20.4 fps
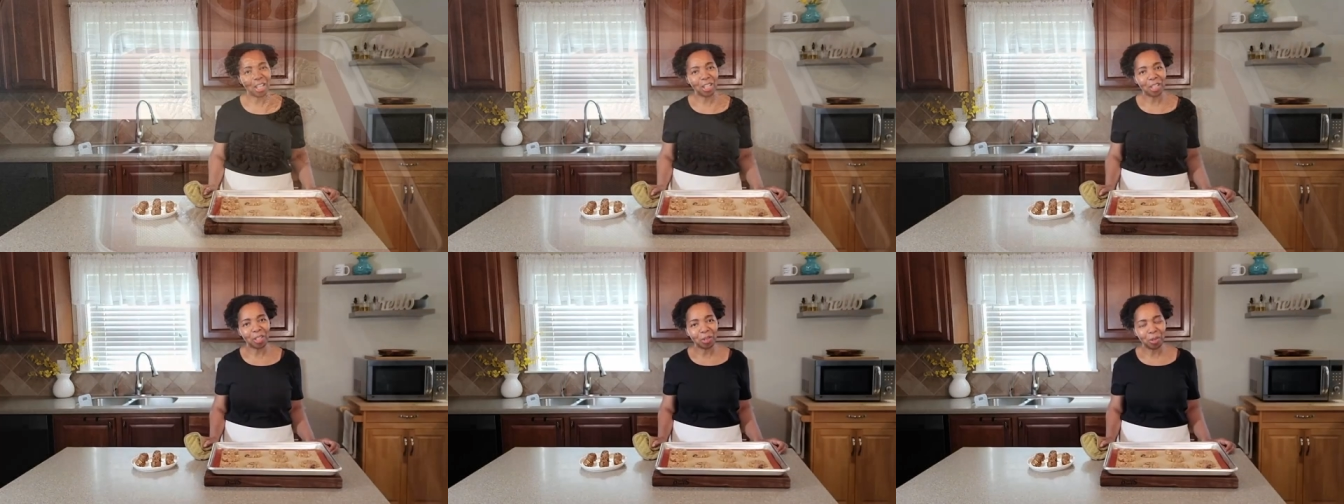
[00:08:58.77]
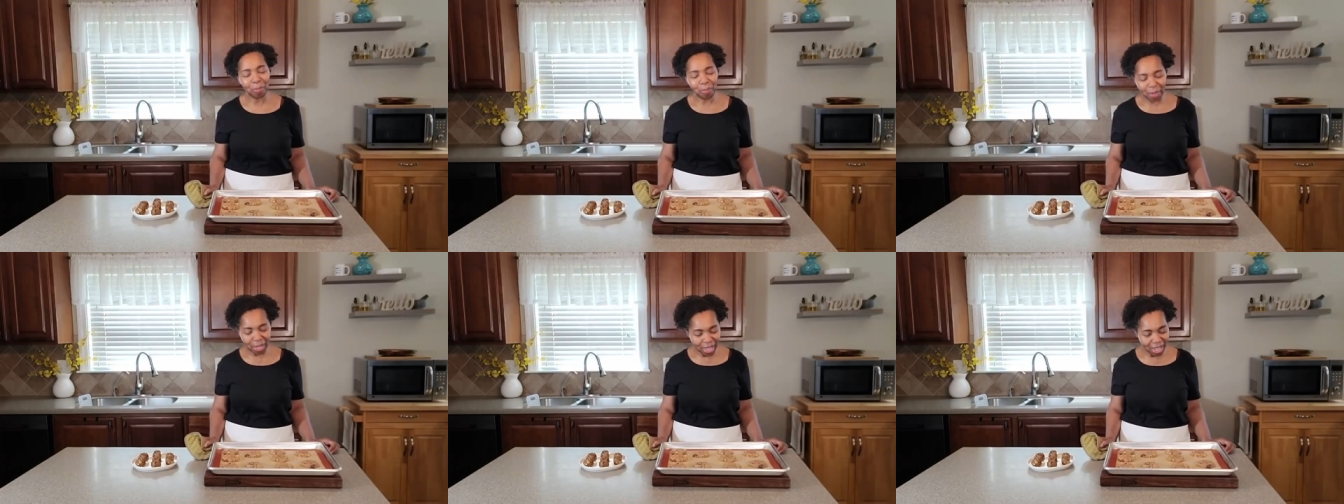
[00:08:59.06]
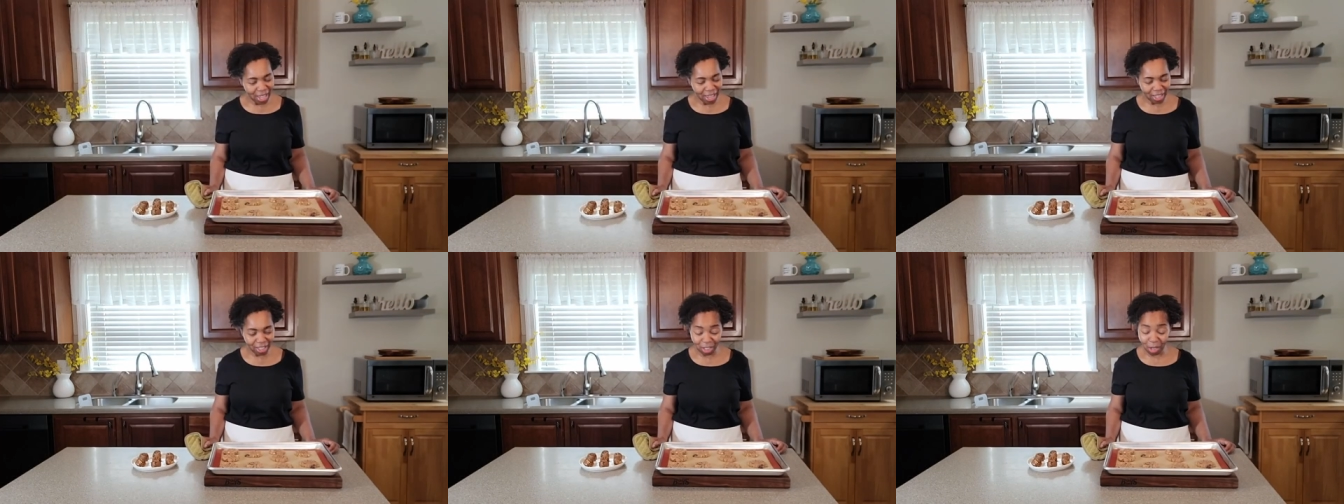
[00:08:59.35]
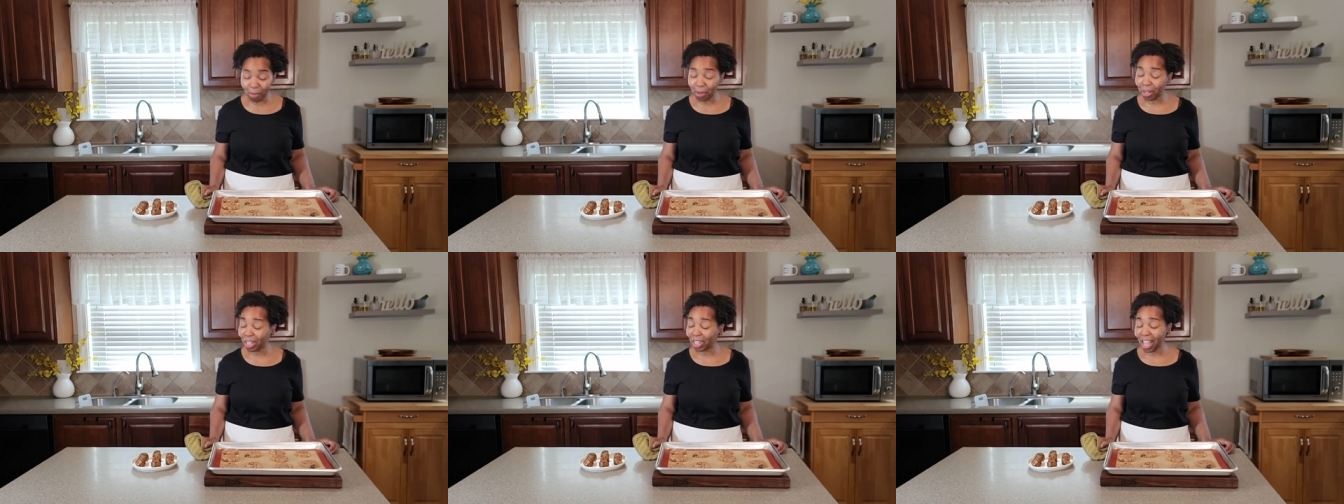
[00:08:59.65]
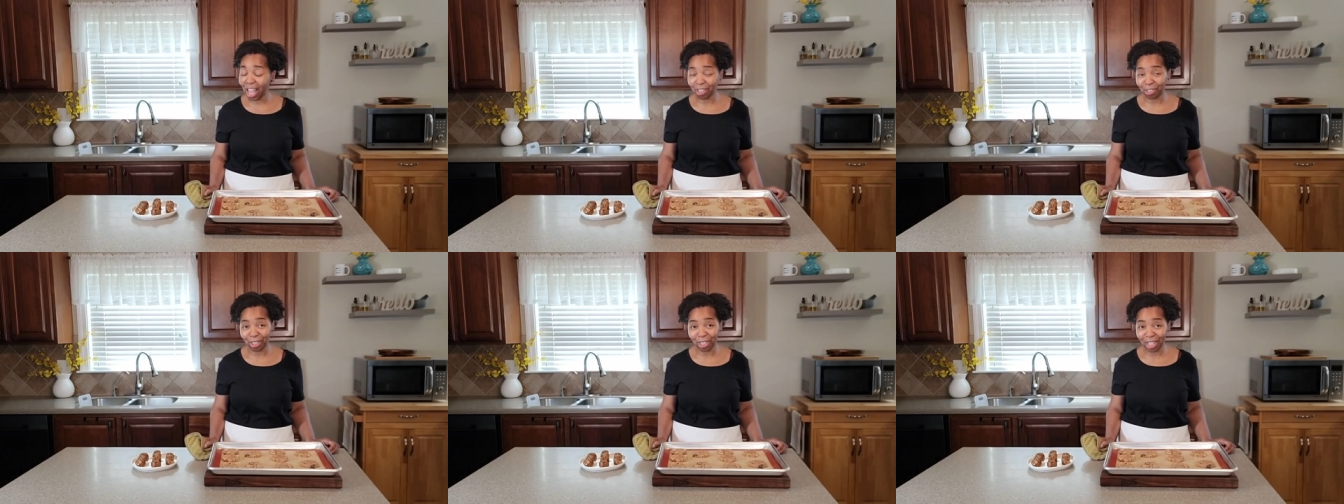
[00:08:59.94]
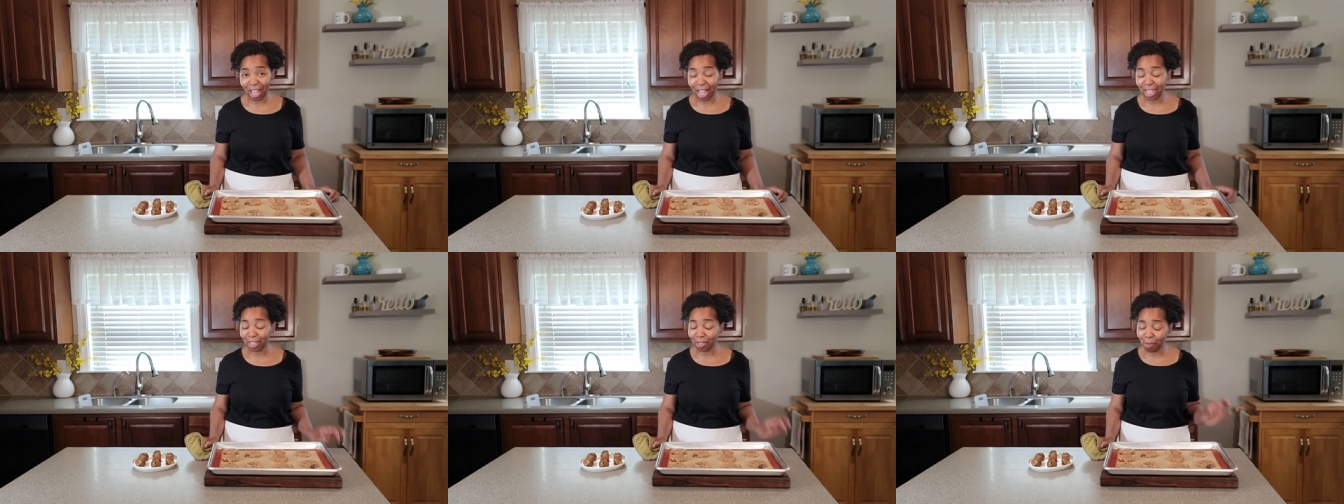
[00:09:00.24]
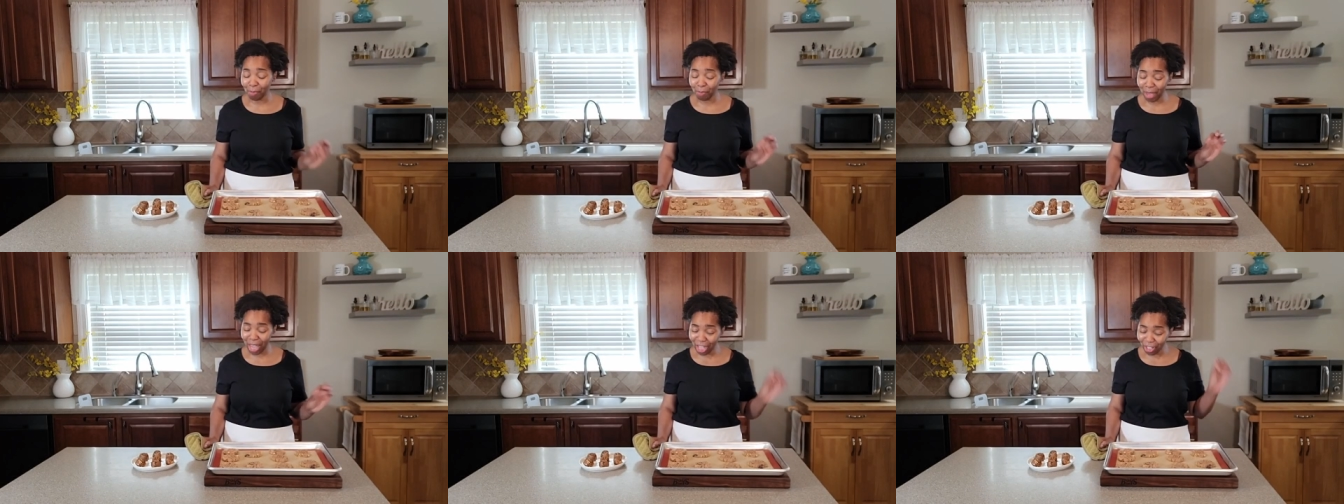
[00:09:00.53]
a little bit. So we're gonna exercise
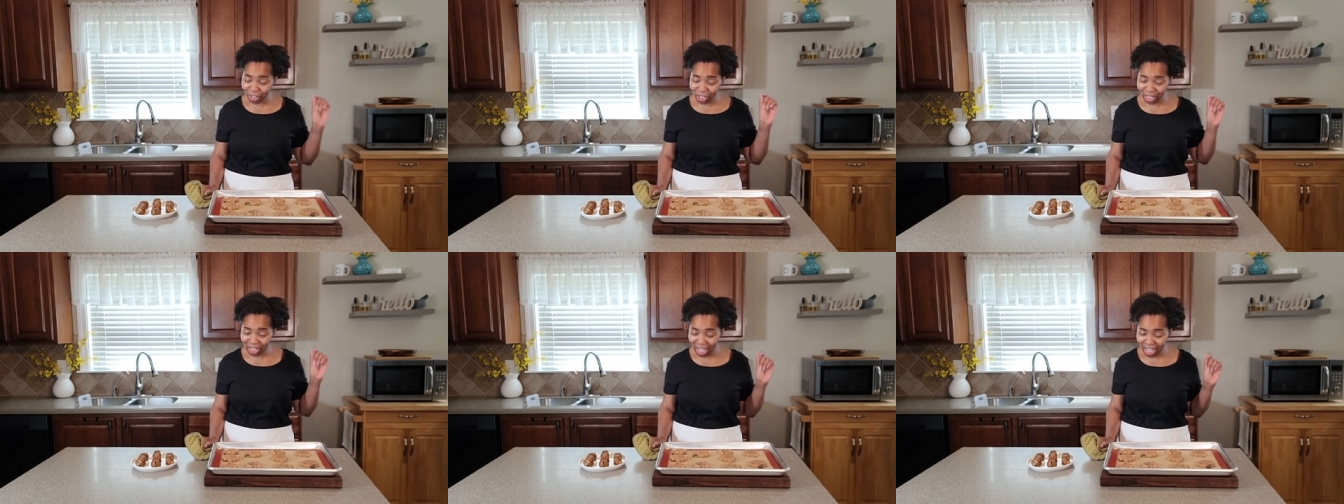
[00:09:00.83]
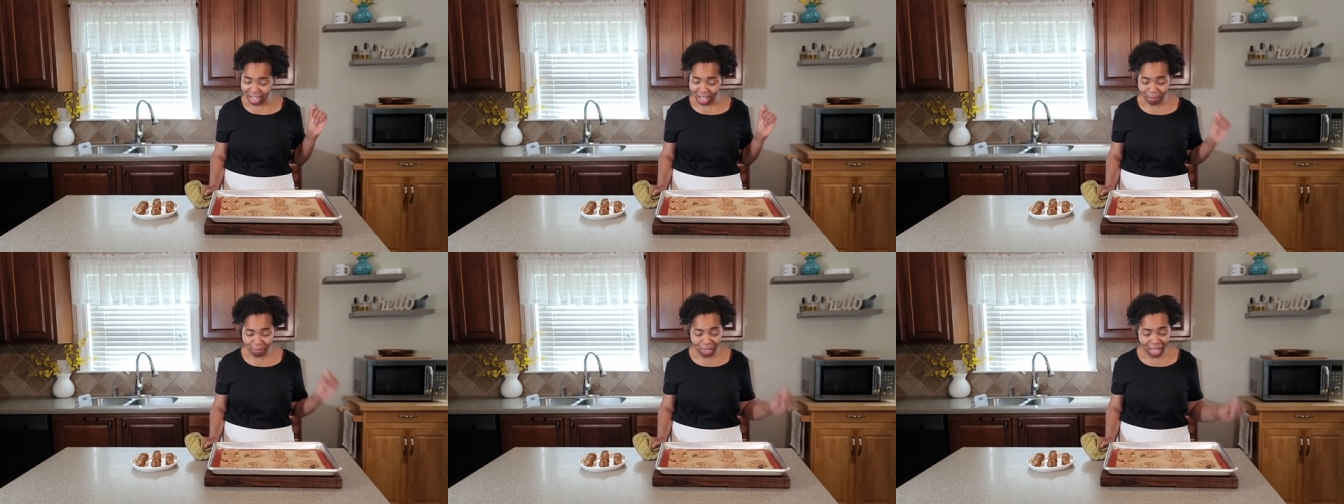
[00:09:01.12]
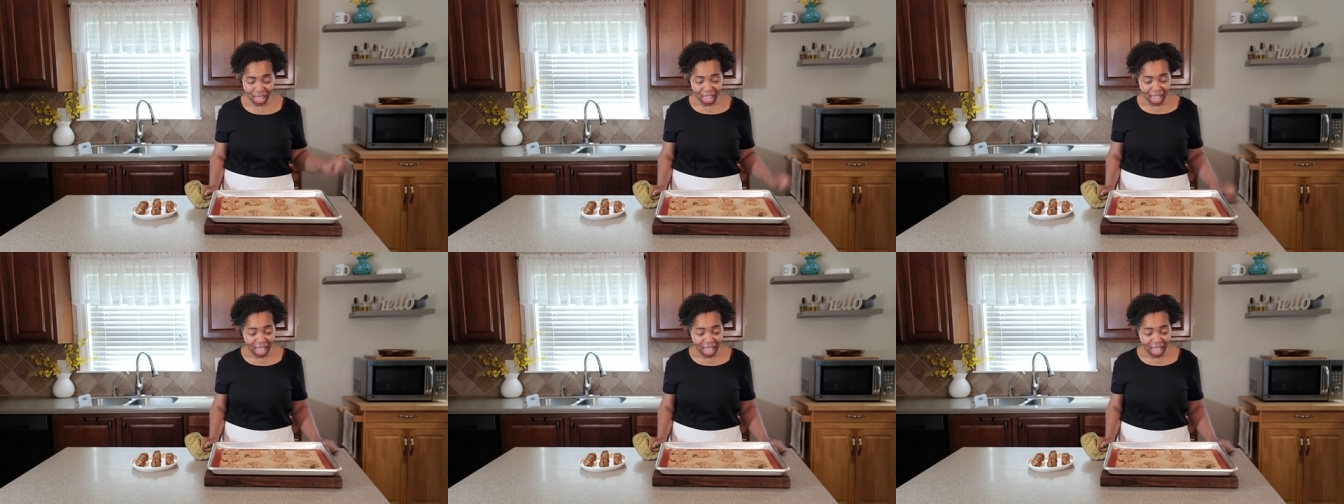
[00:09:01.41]
some patience in it.